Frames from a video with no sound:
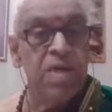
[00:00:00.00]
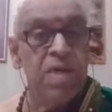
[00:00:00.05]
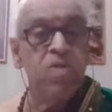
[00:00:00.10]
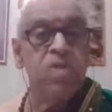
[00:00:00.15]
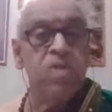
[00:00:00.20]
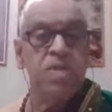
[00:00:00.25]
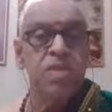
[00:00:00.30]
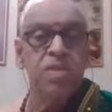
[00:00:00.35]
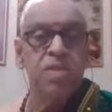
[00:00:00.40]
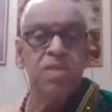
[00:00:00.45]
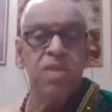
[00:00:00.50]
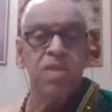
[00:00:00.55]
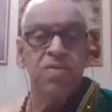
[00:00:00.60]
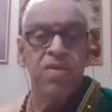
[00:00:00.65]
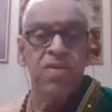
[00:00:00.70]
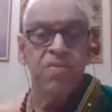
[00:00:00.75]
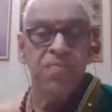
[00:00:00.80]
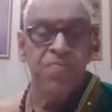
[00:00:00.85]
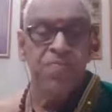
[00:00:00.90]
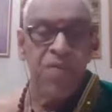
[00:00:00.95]
Now this
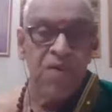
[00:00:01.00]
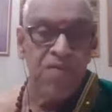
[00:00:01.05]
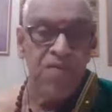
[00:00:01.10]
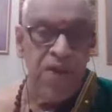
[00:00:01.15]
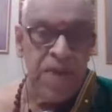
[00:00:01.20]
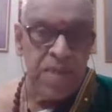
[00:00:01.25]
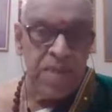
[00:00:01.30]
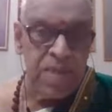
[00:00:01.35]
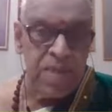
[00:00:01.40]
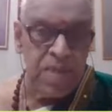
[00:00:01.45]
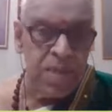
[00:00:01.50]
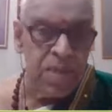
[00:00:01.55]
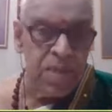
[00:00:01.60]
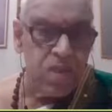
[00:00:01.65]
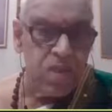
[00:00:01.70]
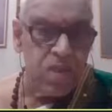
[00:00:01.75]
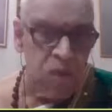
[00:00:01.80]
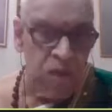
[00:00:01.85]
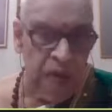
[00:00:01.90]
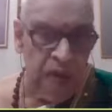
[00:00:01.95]
waist is
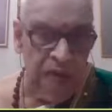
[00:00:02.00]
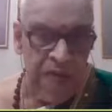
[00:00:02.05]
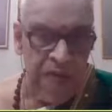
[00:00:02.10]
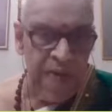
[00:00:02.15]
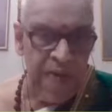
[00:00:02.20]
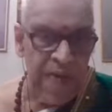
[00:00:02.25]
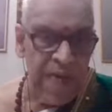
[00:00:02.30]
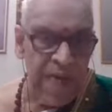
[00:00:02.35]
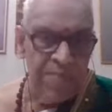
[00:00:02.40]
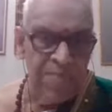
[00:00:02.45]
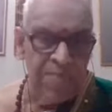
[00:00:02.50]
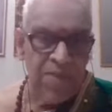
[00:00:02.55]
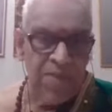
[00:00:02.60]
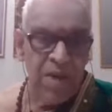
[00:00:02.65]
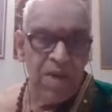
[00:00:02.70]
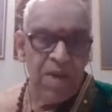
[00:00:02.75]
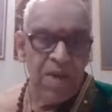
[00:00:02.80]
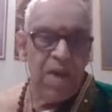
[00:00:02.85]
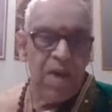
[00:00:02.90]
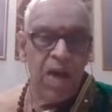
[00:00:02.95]
so tiny,
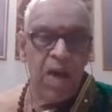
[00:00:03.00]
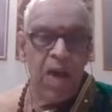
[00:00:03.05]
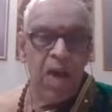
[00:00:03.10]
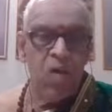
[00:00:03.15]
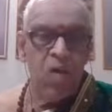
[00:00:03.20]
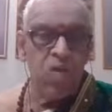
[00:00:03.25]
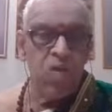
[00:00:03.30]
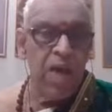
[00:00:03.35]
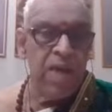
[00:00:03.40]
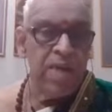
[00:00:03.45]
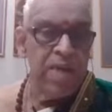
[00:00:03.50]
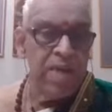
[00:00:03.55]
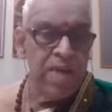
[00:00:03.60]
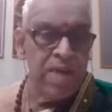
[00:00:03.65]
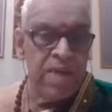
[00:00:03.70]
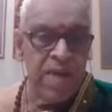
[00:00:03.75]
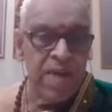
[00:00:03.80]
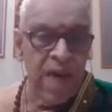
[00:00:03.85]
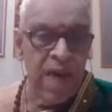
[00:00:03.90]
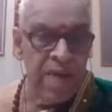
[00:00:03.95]
how can it
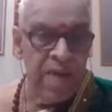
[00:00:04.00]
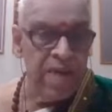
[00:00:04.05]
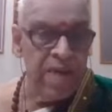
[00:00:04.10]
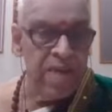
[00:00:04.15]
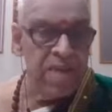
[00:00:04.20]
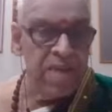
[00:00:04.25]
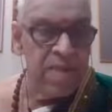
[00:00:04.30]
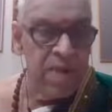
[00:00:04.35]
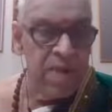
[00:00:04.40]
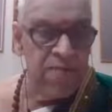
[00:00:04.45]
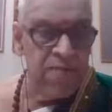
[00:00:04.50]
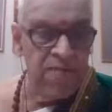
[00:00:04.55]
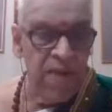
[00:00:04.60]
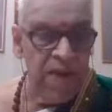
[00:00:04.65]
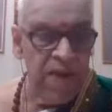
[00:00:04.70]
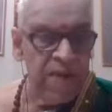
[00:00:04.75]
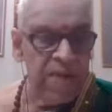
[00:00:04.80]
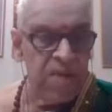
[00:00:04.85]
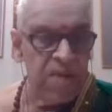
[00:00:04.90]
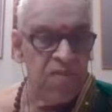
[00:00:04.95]
carry the
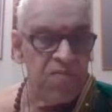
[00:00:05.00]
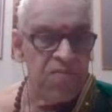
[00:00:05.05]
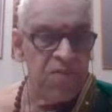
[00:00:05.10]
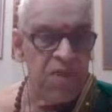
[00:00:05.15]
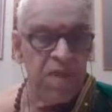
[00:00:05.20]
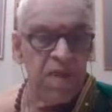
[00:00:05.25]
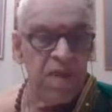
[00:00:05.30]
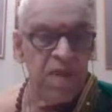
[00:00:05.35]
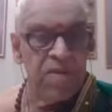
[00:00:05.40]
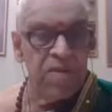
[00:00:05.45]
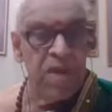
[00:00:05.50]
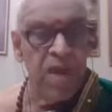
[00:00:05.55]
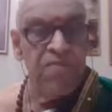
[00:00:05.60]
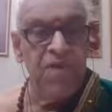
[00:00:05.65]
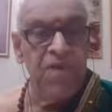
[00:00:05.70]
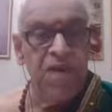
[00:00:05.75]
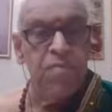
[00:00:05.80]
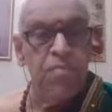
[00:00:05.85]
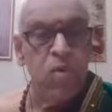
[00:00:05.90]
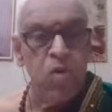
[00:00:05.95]
weight of the
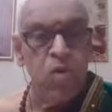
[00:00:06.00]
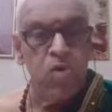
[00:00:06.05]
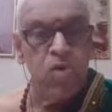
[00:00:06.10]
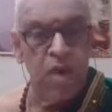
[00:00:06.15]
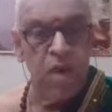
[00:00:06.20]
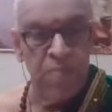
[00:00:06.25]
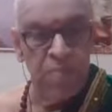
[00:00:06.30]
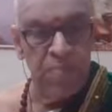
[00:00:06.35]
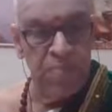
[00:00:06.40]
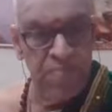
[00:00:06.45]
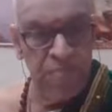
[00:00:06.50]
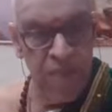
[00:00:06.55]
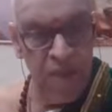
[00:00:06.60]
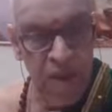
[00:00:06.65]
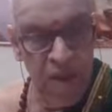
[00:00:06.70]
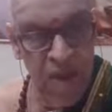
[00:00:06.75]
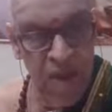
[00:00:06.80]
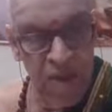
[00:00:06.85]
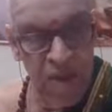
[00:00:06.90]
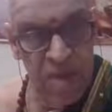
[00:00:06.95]
heavy bosom?
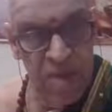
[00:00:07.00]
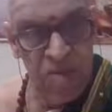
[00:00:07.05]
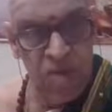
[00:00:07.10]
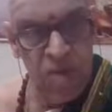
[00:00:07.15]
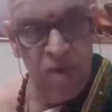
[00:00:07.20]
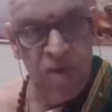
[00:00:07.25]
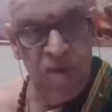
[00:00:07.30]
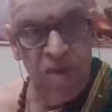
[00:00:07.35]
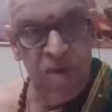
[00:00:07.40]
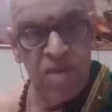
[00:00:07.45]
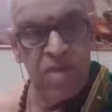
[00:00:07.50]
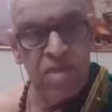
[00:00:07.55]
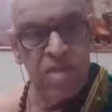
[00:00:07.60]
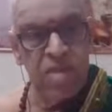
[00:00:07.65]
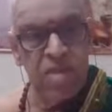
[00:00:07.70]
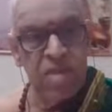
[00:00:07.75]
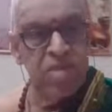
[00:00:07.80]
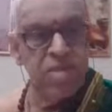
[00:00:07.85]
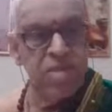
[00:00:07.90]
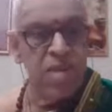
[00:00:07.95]
So it
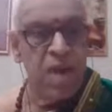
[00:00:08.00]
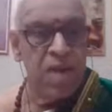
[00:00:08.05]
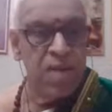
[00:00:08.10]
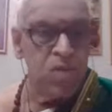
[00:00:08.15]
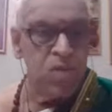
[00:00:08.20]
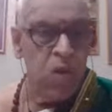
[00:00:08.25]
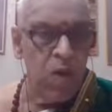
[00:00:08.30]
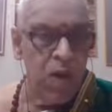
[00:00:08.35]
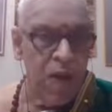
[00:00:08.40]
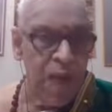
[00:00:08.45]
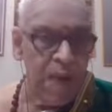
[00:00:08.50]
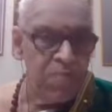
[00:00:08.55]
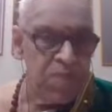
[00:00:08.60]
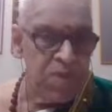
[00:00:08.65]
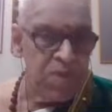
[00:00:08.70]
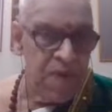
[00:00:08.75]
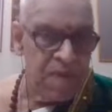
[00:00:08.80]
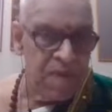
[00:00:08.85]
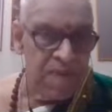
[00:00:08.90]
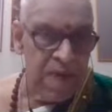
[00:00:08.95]
starts
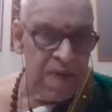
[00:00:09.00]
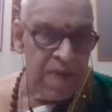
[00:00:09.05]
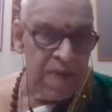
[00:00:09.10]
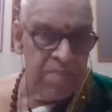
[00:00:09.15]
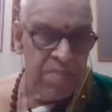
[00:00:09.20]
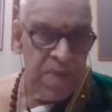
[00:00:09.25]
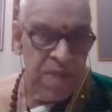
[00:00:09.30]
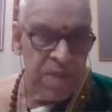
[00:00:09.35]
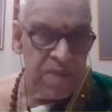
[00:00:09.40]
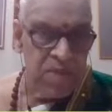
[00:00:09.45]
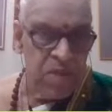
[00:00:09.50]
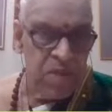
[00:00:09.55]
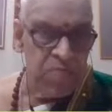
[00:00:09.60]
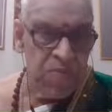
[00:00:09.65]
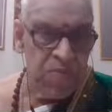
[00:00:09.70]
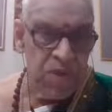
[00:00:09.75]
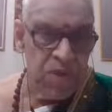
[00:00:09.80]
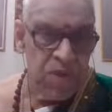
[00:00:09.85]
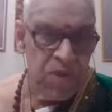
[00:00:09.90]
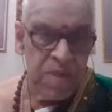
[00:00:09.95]
collapsing. Dalan means
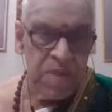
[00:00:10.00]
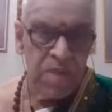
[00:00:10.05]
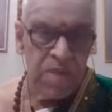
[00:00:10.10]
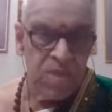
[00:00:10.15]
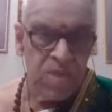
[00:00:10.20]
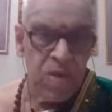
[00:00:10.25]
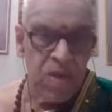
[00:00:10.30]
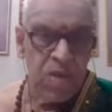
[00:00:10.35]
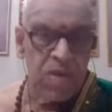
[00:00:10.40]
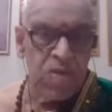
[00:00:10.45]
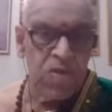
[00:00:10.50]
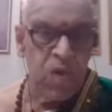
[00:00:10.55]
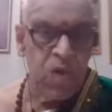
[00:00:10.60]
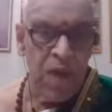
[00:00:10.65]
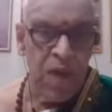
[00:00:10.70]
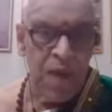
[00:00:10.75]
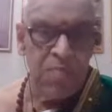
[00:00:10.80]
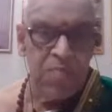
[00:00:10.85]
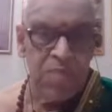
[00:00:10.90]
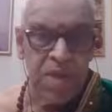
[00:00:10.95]
it starts
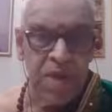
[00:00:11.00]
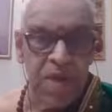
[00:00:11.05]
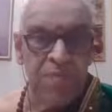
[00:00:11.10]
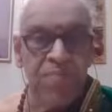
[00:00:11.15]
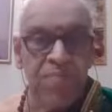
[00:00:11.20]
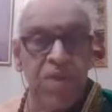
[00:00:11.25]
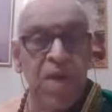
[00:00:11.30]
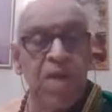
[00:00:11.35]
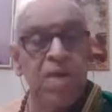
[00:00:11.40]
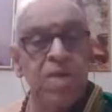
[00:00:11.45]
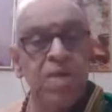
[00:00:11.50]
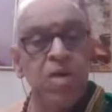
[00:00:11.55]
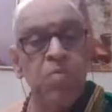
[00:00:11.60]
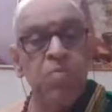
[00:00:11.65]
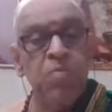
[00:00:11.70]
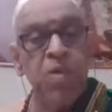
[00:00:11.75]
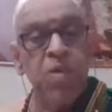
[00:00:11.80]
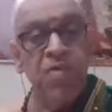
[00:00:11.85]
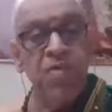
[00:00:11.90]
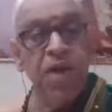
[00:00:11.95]
collapsing. Now
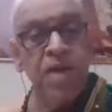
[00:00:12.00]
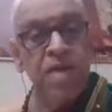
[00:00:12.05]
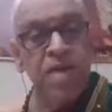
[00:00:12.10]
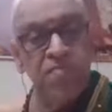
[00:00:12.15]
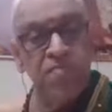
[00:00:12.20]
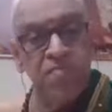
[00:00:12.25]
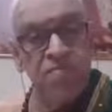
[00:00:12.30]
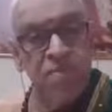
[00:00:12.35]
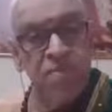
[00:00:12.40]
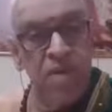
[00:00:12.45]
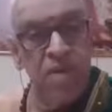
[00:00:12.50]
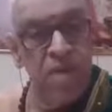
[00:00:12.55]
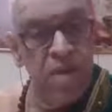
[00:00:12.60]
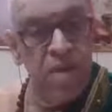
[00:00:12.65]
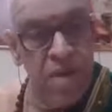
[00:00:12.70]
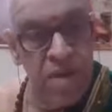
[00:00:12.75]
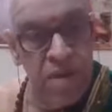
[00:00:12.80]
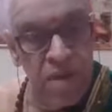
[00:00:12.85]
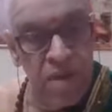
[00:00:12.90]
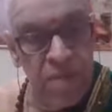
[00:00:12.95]
prevent
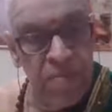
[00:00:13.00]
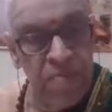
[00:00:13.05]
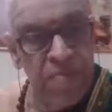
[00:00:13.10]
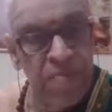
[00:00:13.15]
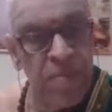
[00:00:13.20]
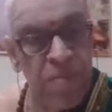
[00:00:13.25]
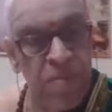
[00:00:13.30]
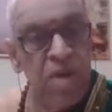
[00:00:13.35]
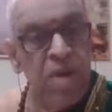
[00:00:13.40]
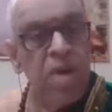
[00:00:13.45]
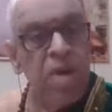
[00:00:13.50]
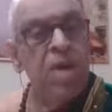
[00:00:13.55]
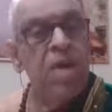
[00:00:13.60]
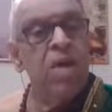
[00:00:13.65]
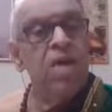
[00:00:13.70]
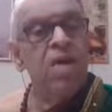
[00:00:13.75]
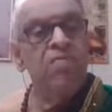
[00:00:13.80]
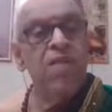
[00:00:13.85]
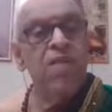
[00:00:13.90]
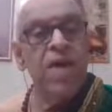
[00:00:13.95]
the
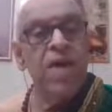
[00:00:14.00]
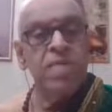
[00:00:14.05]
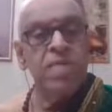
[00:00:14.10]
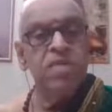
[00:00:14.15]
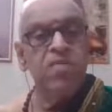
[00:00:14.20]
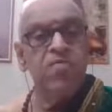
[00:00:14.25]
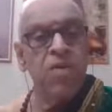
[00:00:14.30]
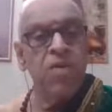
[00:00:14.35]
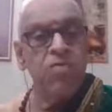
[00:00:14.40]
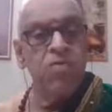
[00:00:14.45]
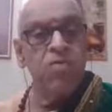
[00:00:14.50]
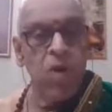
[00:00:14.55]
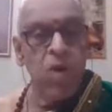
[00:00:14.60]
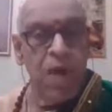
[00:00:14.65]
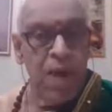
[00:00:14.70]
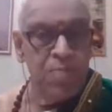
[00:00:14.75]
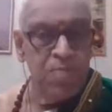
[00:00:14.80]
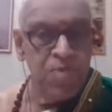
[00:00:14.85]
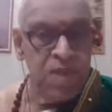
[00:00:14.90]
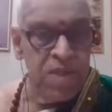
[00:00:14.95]
waist from
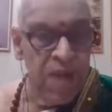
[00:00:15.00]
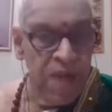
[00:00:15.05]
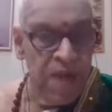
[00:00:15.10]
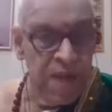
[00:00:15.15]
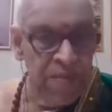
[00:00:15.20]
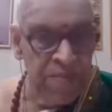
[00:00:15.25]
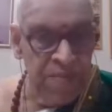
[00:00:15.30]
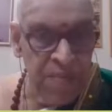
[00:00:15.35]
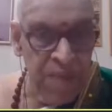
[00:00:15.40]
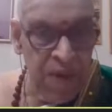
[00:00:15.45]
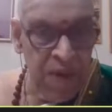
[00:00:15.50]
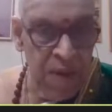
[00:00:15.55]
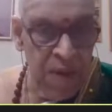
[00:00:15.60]
collapsing,